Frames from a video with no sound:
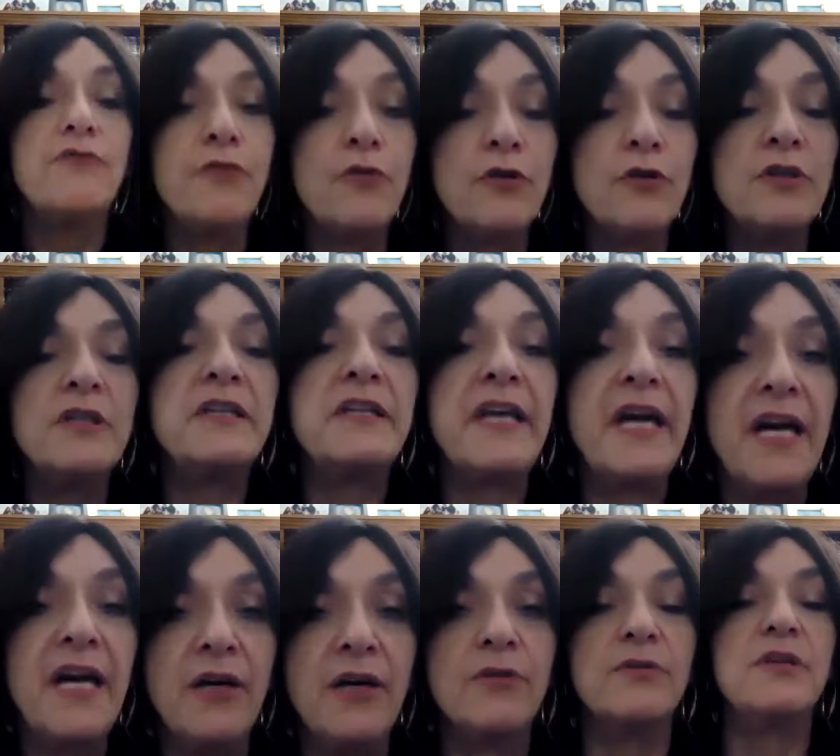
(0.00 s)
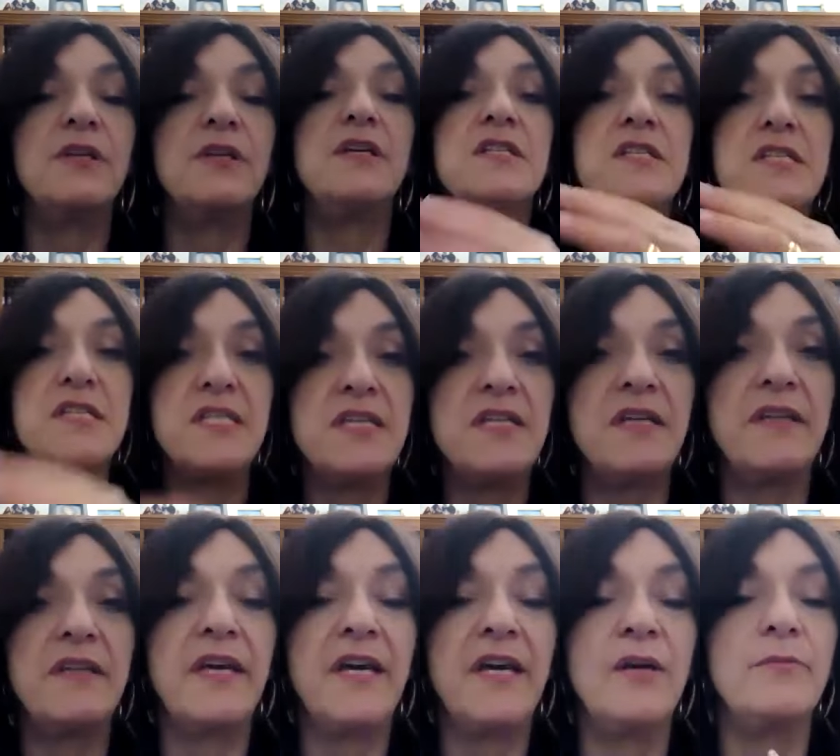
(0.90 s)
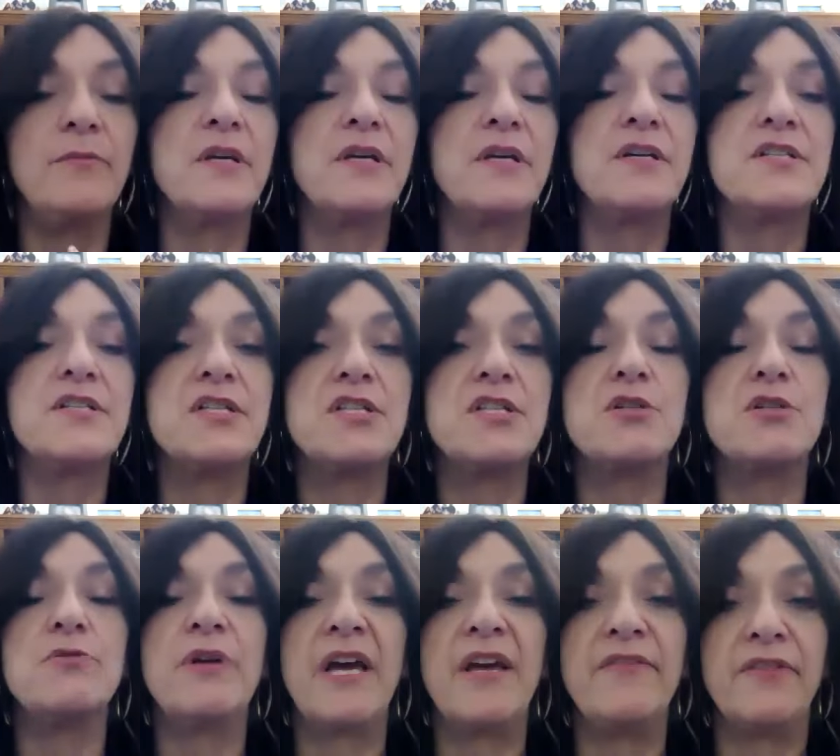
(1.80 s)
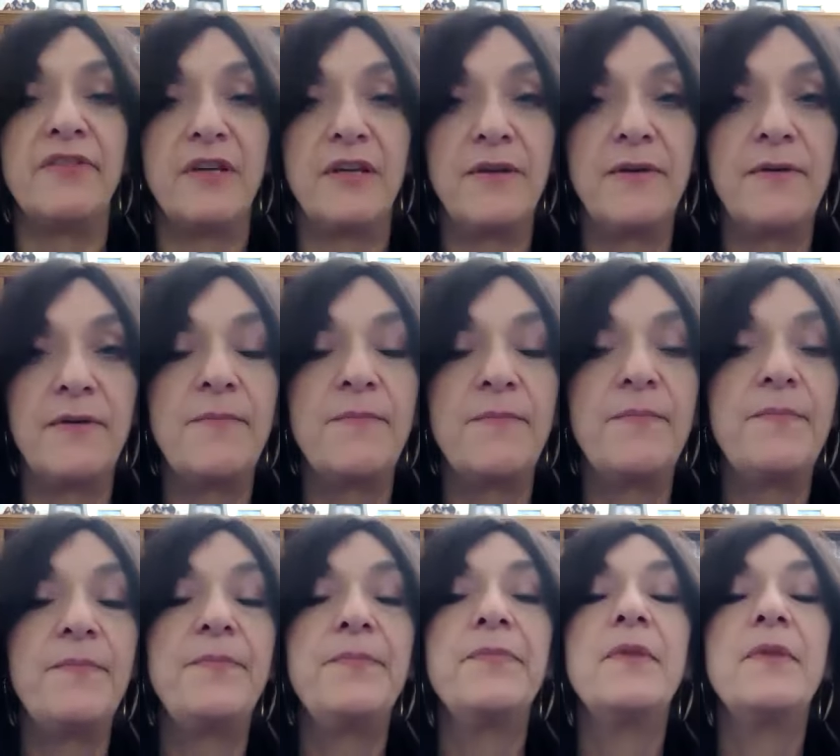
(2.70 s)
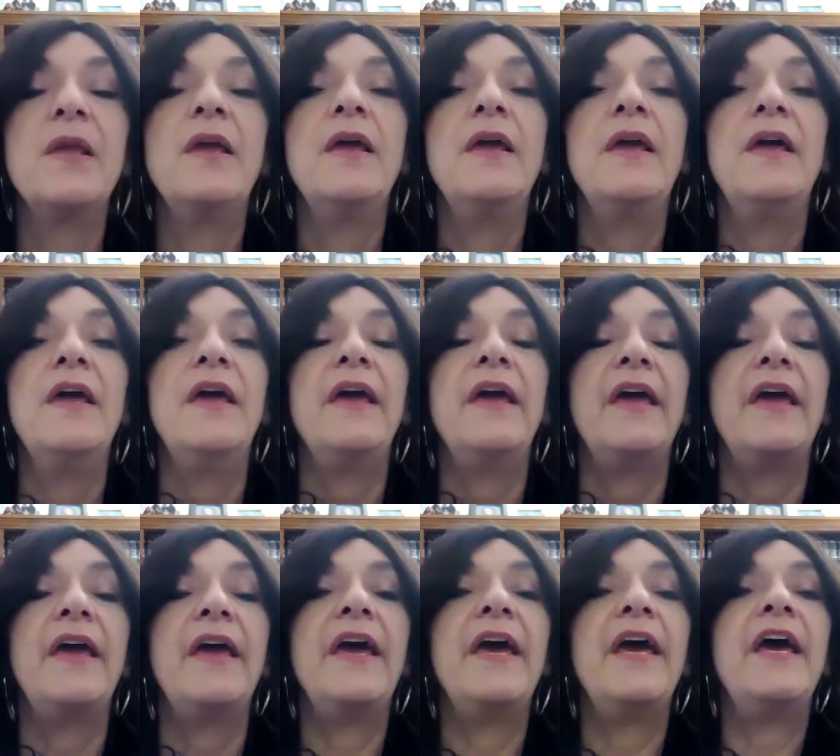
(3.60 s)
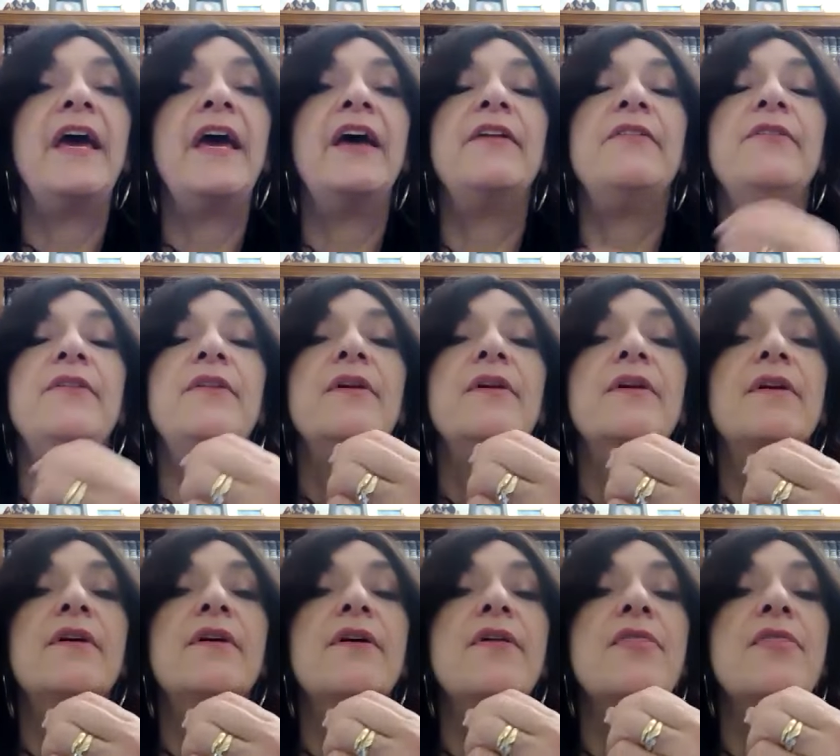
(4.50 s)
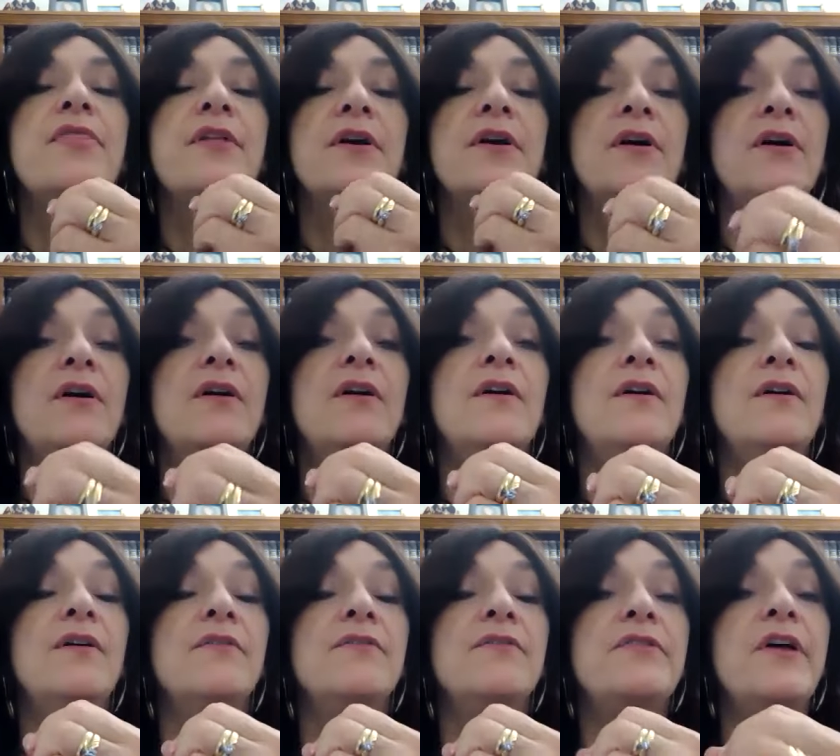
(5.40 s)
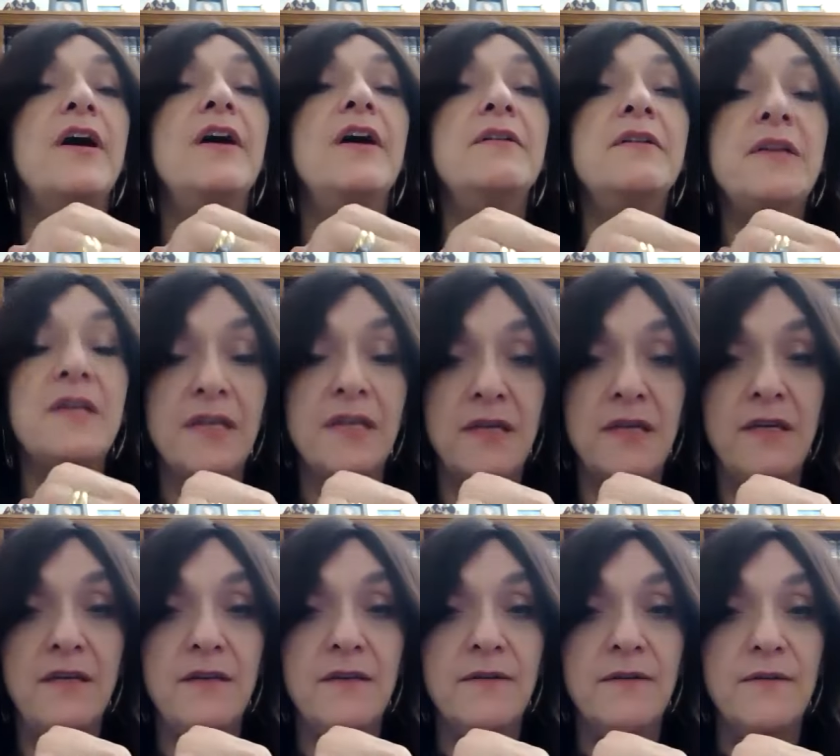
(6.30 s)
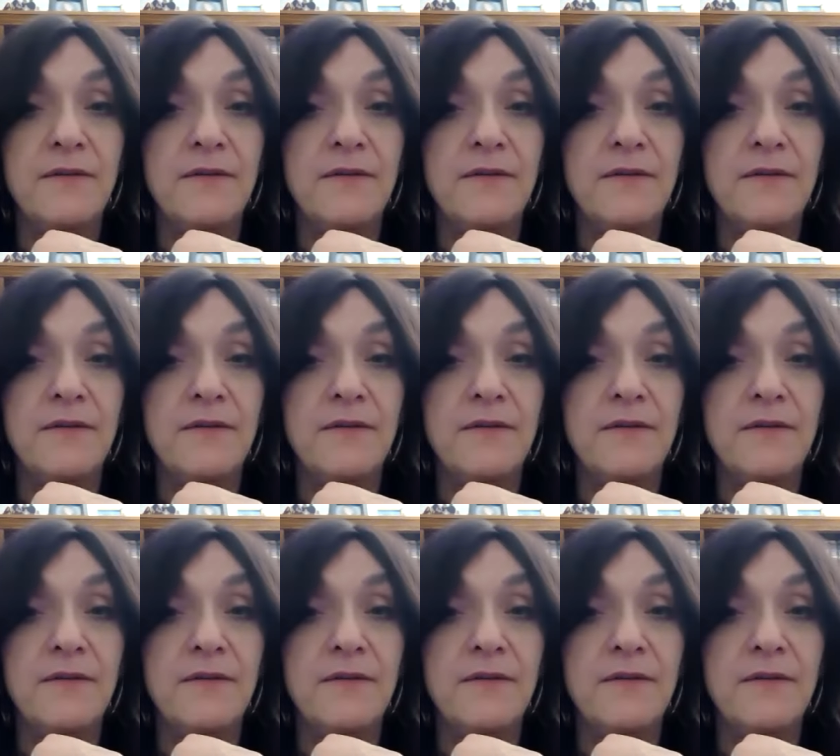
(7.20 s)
falling down. He is sitting down because it's too heavy. And the donkey